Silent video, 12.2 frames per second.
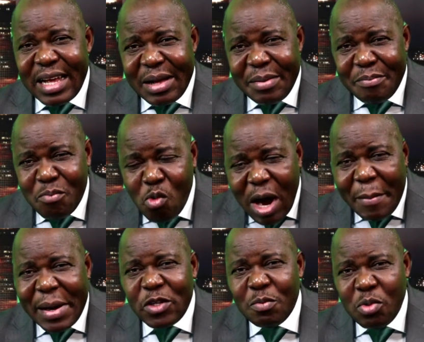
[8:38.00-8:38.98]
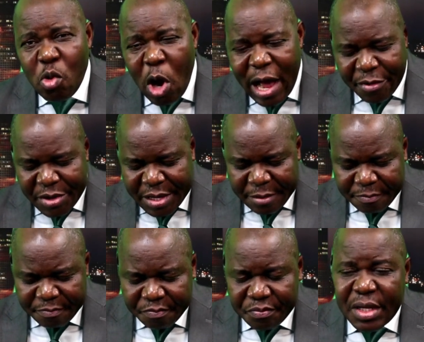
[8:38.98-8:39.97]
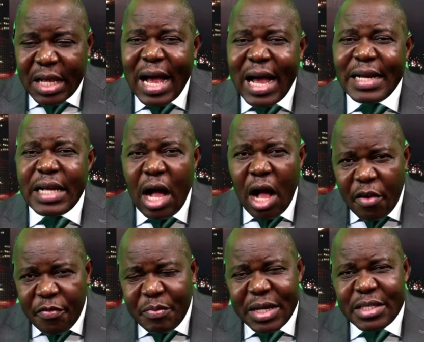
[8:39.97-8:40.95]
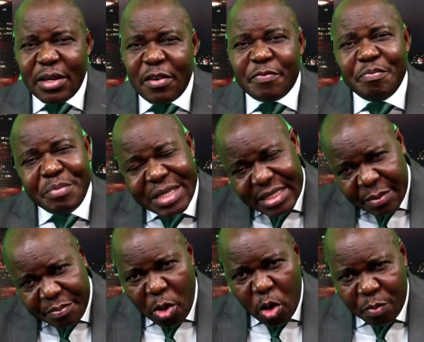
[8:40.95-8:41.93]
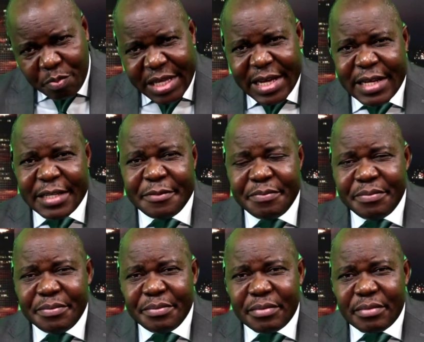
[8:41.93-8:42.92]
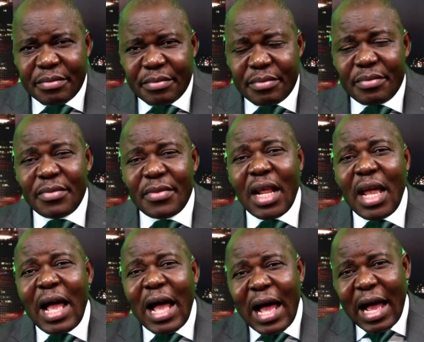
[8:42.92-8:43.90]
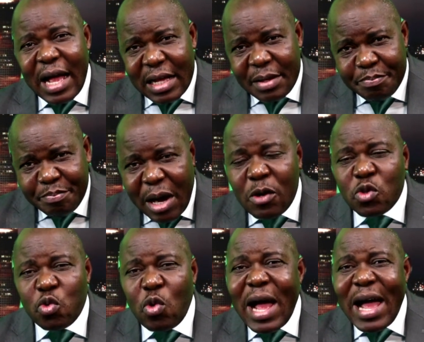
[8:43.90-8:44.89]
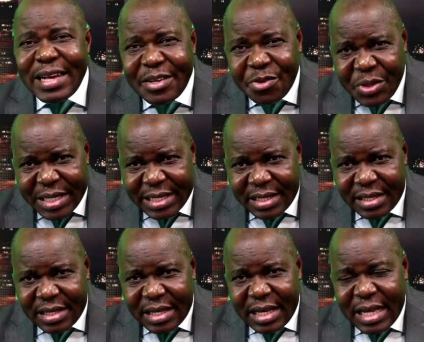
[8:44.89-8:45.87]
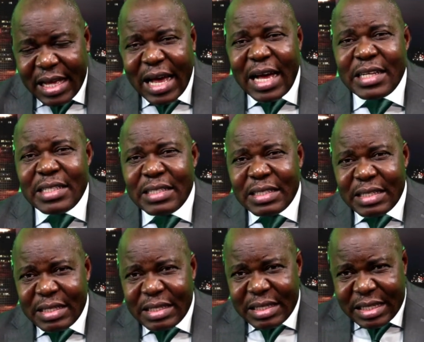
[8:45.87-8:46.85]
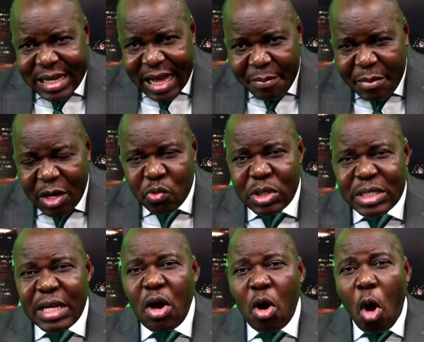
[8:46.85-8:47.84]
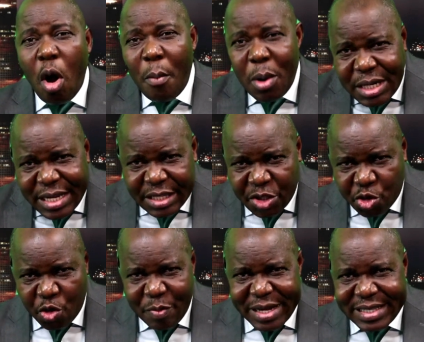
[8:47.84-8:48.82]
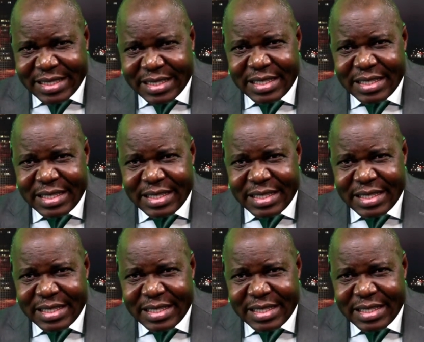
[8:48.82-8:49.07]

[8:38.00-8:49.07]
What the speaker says: Muhammadu Buhari and the government of Mr. Paul Biya are about to agree and come out with a common instrument.